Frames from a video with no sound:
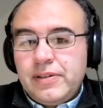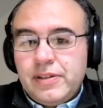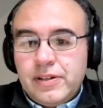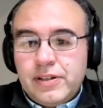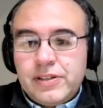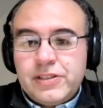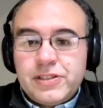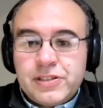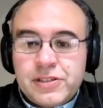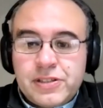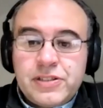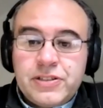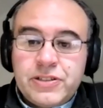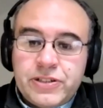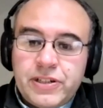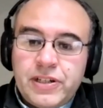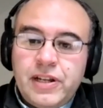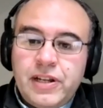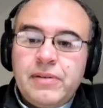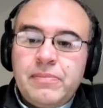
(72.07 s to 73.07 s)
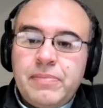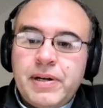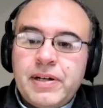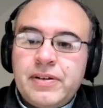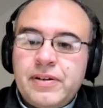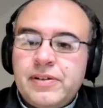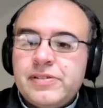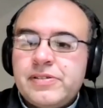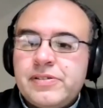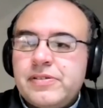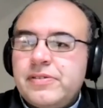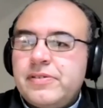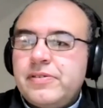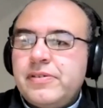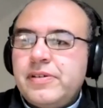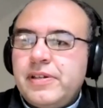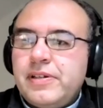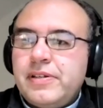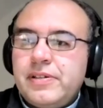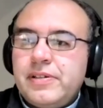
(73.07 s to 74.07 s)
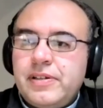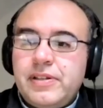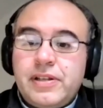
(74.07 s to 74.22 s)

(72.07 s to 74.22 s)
not just in Chile but also in, in the